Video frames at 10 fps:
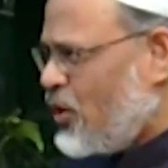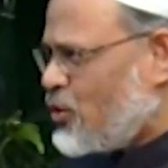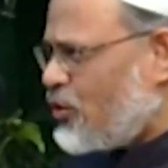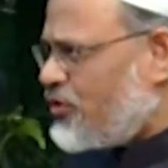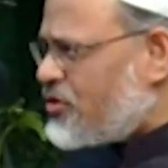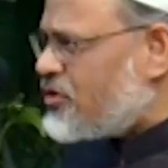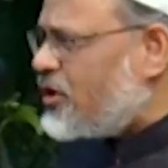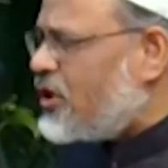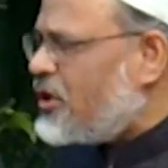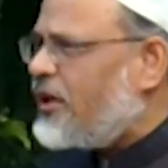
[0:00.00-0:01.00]
So this is
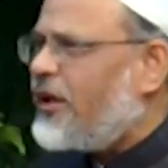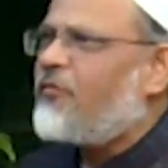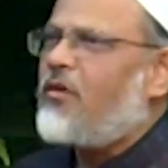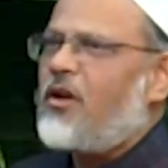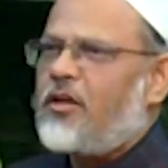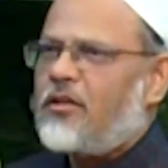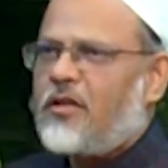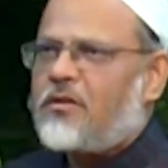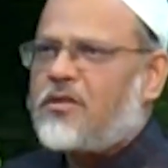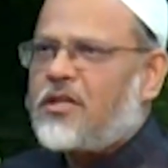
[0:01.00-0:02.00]
the equality
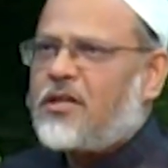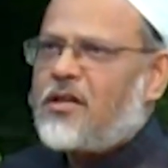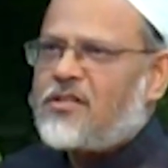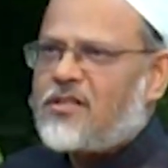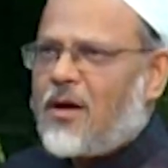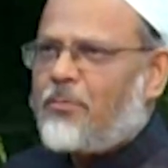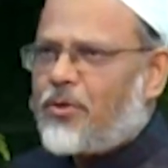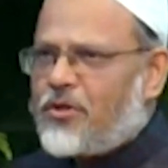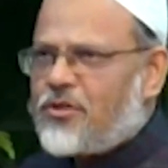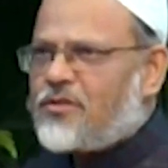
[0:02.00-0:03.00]
that Islam
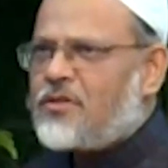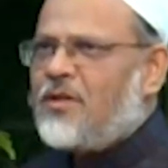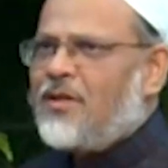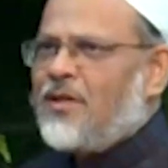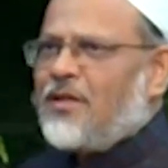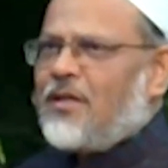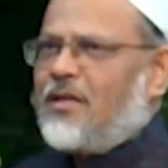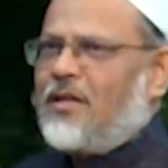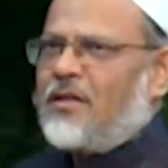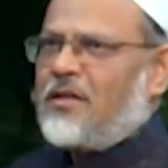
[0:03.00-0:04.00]
preaches,
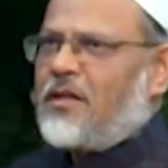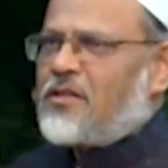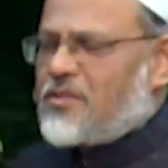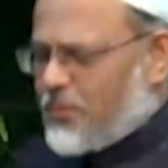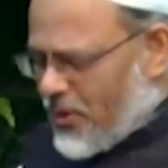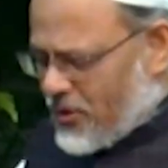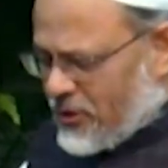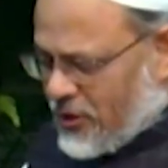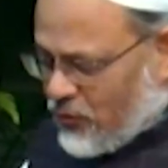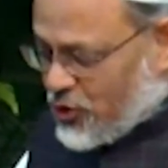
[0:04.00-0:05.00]
and it is
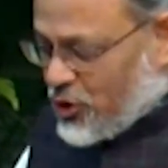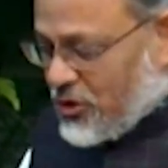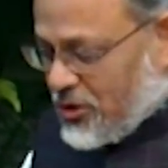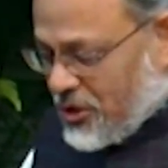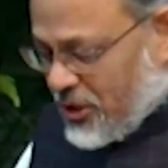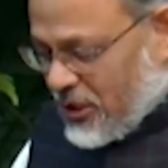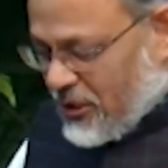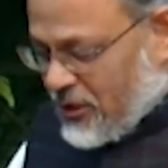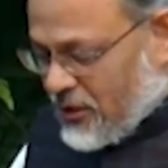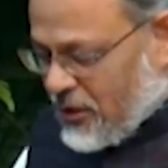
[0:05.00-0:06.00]
important that we should
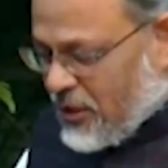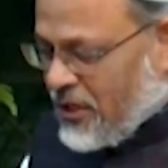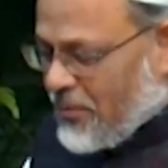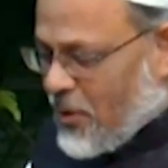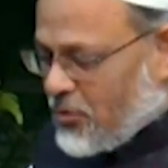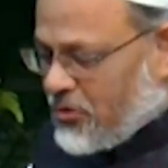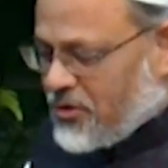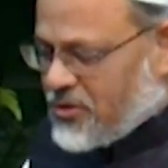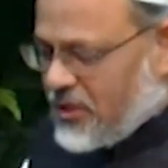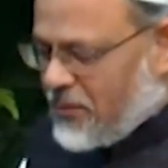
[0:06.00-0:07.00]
learn about
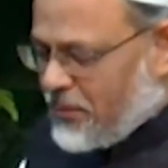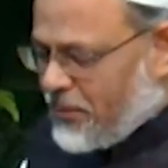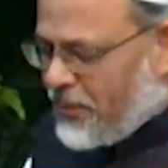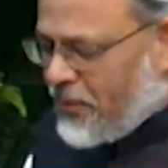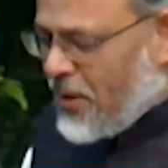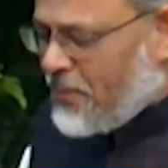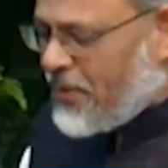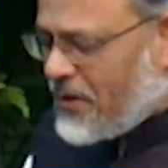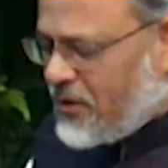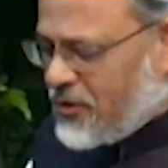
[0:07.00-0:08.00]
this and
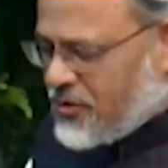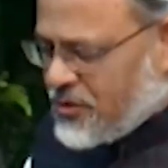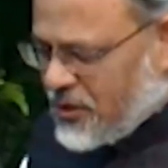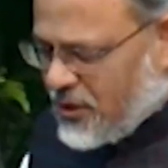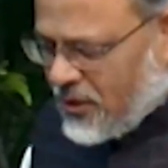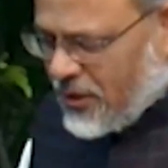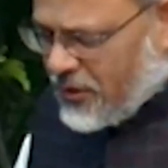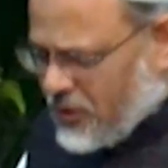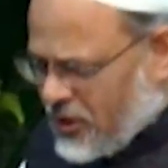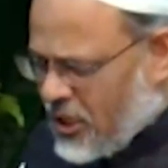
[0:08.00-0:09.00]
practice
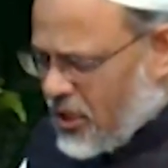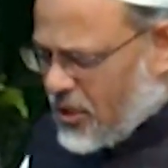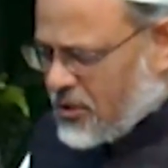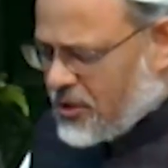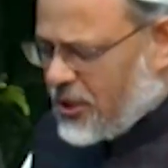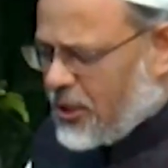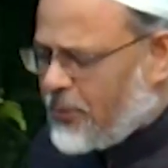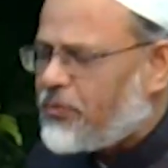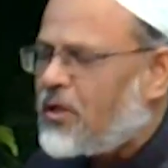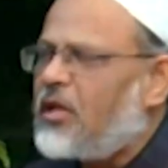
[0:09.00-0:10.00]
it in
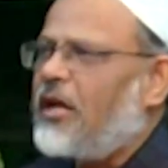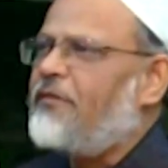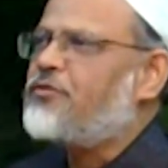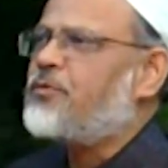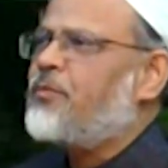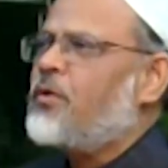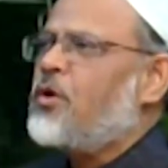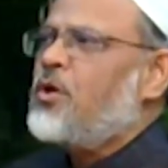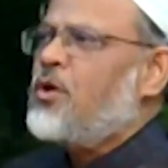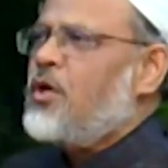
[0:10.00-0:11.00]
our lives.
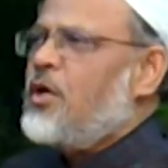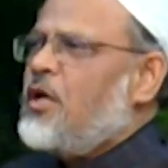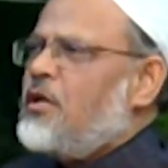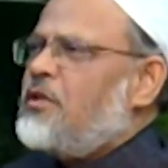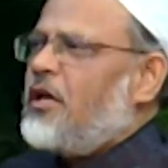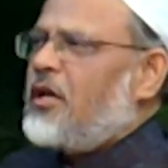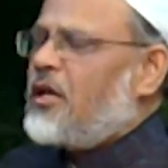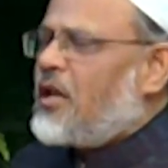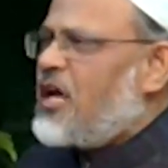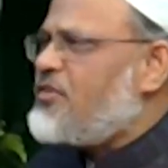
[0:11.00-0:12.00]

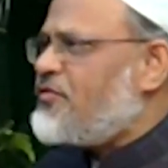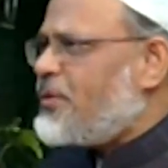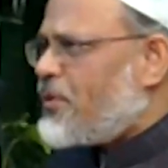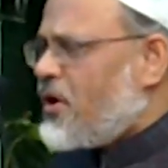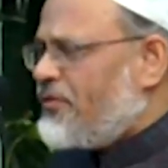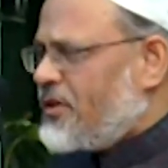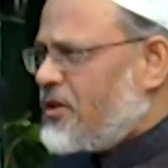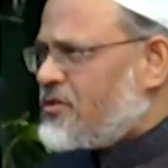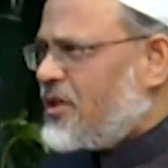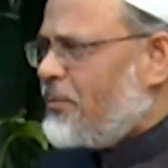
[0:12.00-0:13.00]
The life of the Prophet
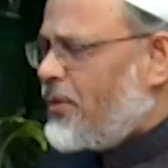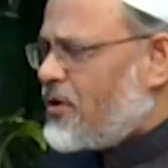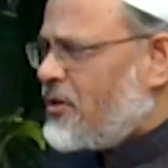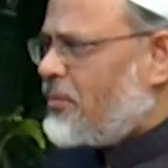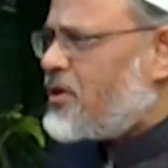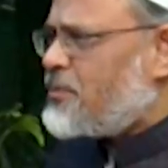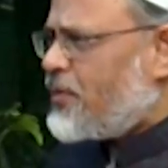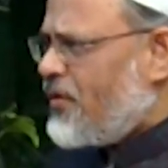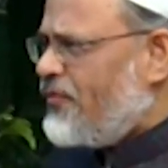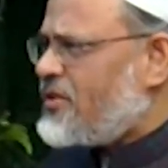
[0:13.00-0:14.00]
is important because
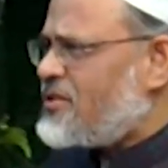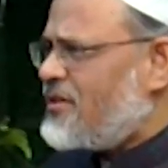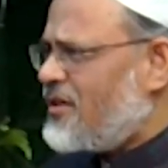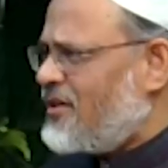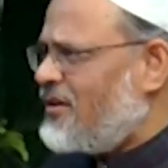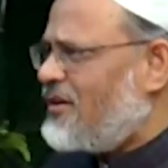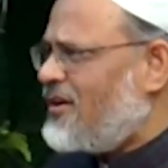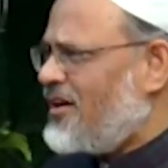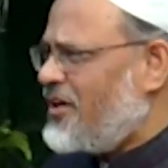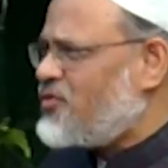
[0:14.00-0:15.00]
prophets are the
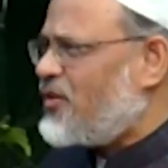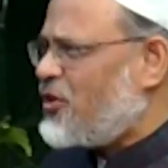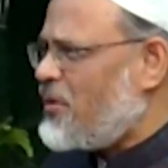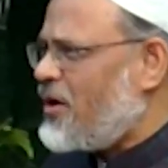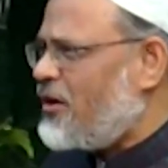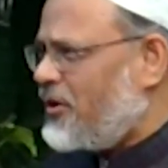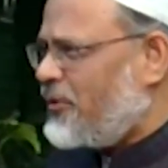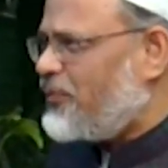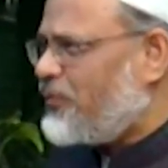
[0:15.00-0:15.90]
real guides for humanity.